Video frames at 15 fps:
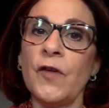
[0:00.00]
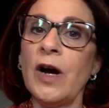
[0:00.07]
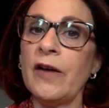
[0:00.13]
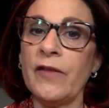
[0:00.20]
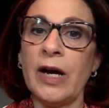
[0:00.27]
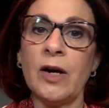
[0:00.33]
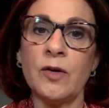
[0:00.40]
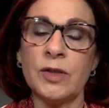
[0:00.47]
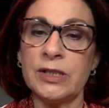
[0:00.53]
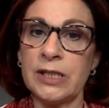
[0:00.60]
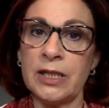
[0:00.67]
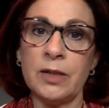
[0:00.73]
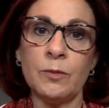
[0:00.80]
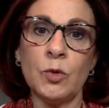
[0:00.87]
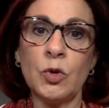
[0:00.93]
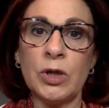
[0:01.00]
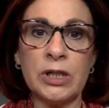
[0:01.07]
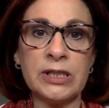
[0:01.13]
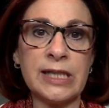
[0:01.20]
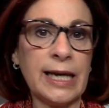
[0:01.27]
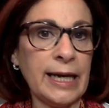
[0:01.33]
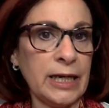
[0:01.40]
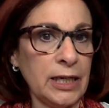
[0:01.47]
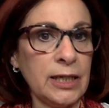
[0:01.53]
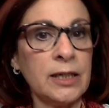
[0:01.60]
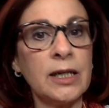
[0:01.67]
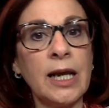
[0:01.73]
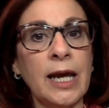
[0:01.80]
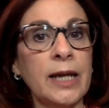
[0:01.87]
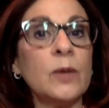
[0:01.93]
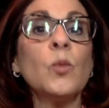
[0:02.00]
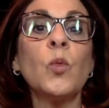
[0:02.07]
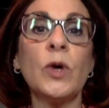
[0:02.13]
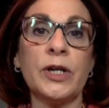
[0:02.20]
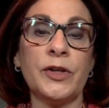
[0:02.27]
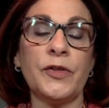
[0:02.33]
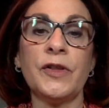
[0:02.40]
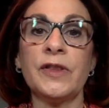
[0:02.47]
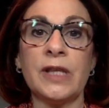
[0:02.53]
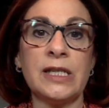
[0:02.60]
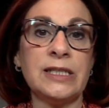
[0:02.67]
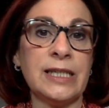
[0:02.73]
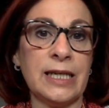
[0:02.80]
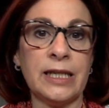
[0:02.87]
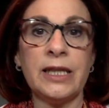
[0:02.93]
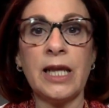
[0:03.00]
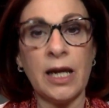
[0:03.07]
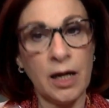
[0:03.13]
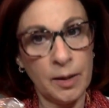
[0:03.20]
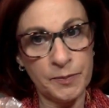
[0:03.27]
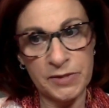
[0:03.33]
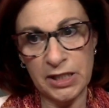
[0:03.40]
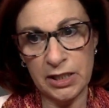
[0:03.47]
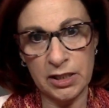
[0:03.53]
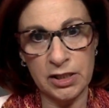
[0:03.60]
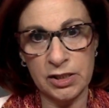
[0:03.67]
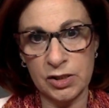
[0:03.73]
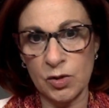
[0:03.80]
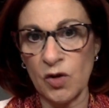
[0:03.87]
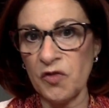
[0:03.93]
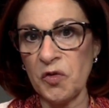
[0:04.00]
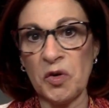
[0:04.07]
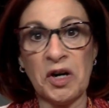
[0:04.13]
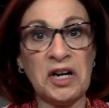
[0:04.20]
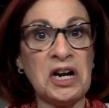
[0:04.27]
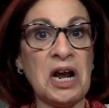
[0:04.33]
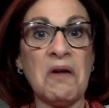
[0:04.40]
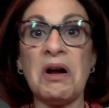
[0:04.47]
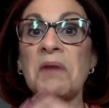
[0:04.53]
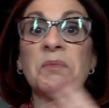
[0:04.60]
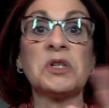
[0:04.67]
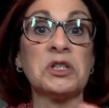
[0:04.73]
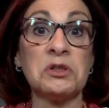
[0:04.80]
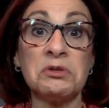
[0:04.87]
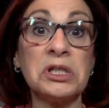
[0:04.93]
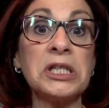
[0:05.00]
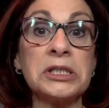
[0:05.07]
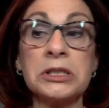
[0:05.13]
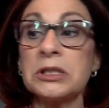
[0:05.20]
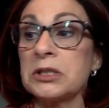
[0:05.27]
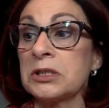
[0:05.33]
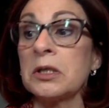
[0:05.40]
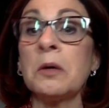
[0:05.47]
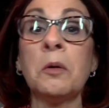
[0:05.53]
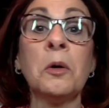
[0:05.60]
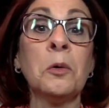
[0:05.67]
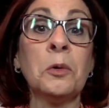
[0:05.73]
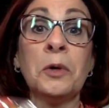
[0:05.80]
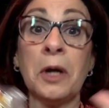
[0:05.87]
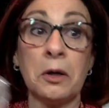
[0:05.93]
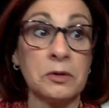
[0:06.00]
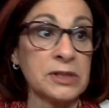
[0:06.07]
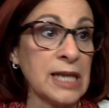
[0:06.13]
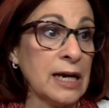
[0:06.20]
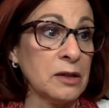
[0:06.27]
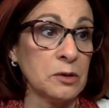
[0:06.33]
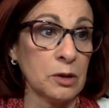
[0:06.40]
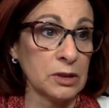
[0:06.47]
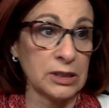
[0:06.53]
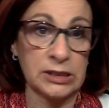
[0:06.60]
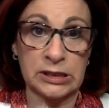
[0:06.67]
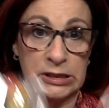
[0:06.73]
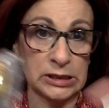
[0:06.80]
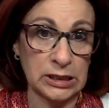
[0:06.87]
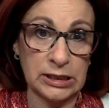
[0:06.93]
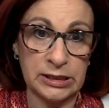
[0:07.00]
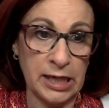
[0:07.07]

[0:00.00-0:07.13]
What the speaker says: 5 hours anymore to edit. And what do you think they did? They updated the software, and now I'm clueless. So who knows how long this is going to